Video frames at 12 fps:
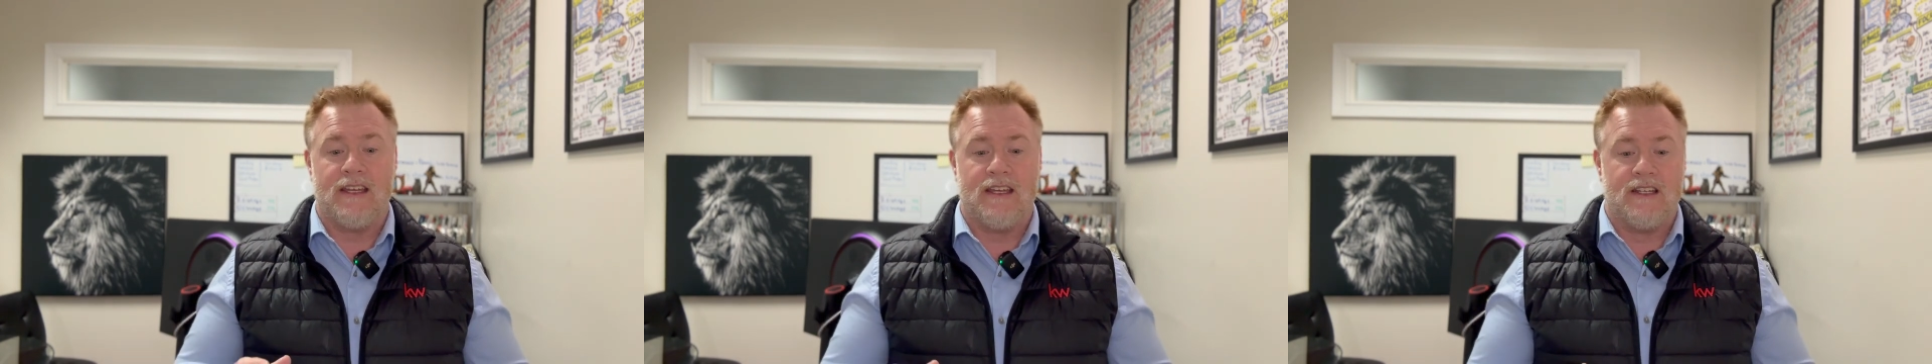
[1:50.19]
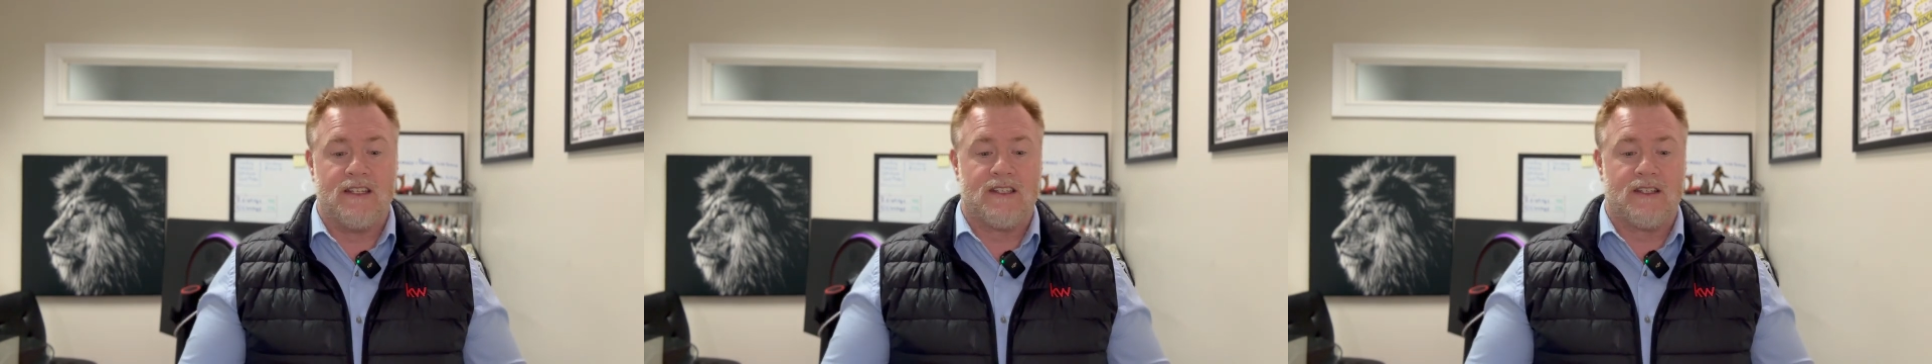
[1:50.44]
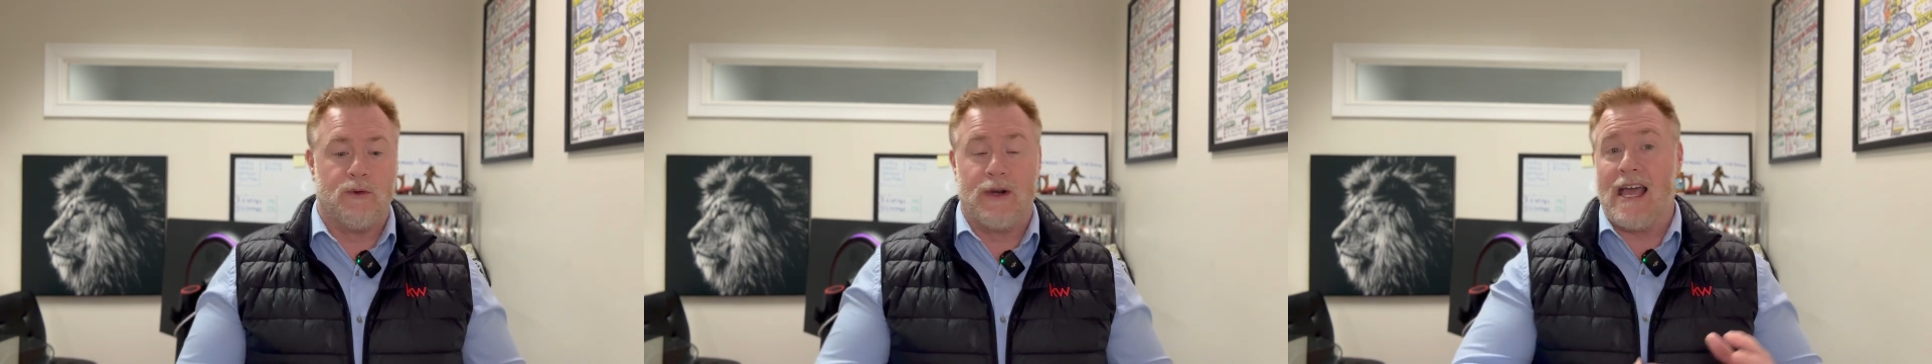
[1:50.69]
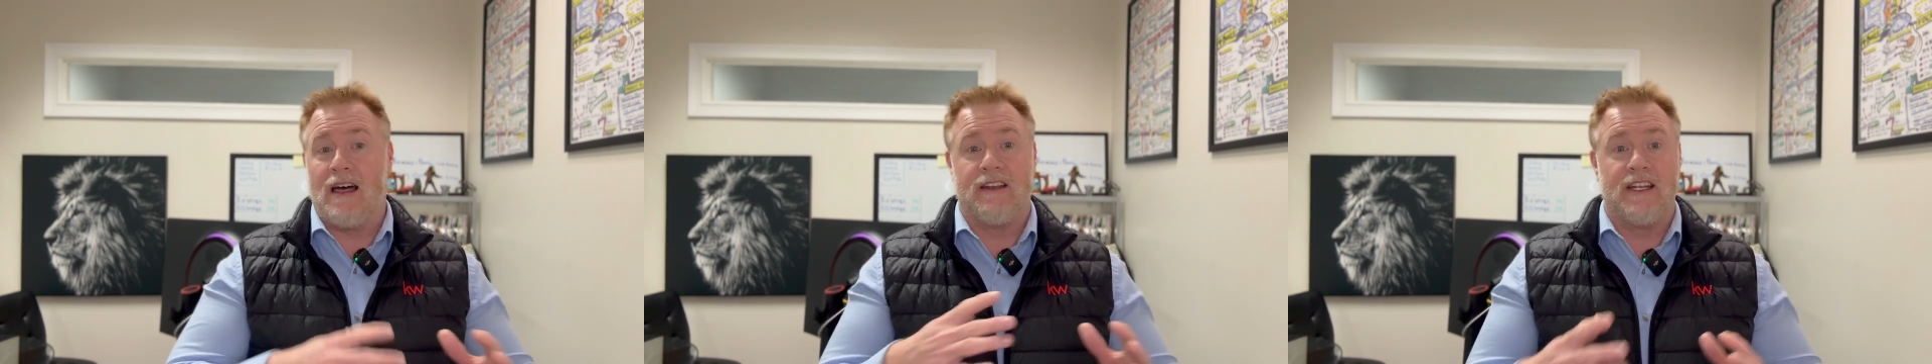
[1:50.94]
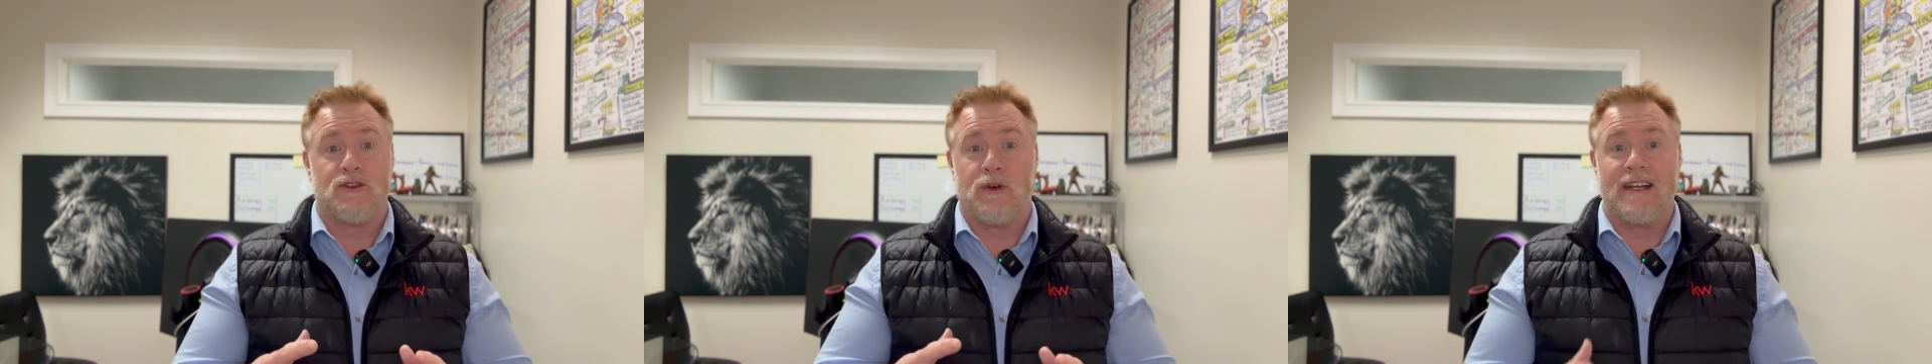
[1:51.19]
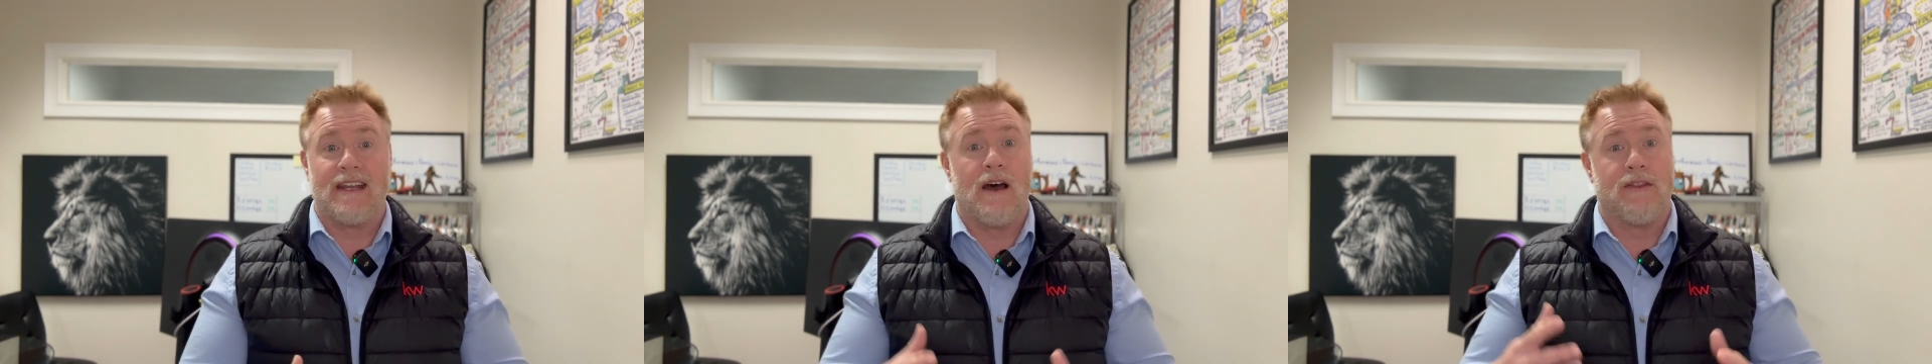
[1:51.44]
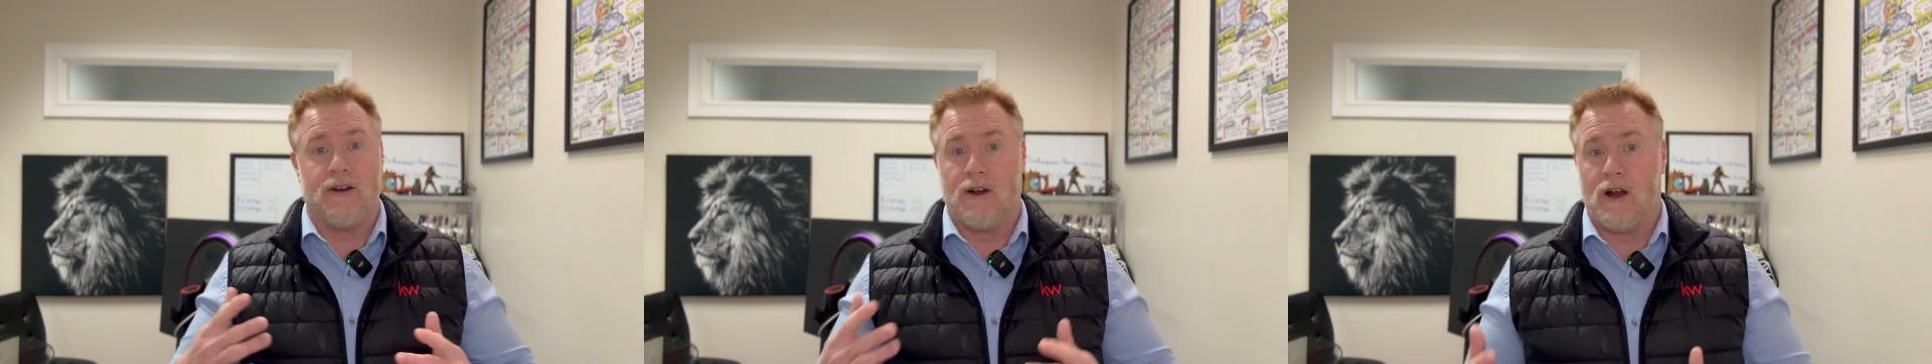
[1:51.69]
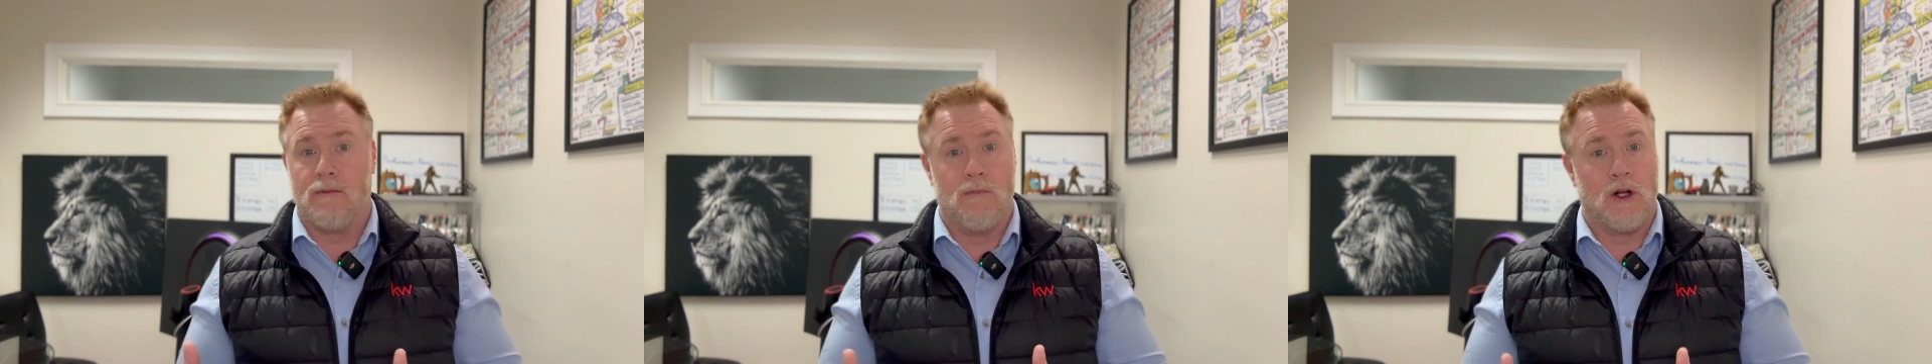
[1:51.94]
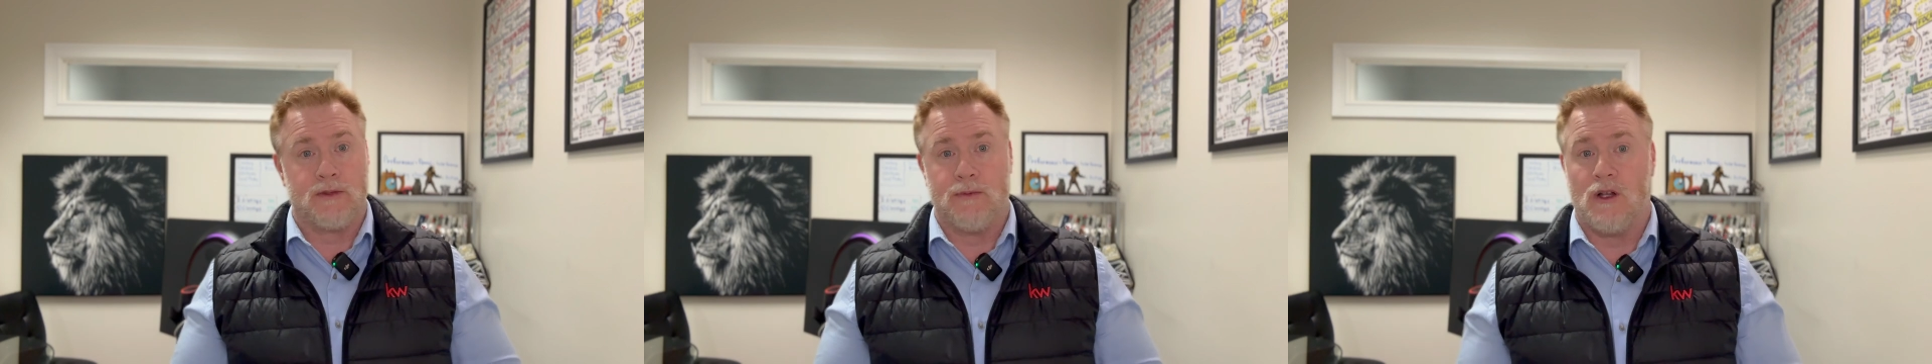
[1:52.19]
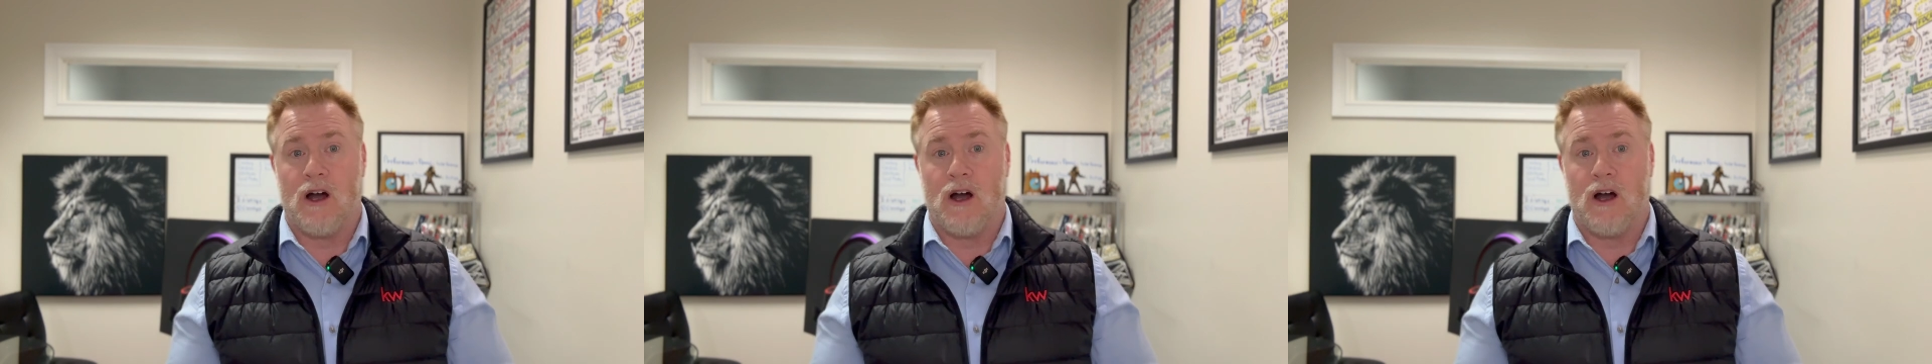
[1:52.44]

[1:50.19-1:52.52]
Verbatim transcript: is the reality is right now there are multiple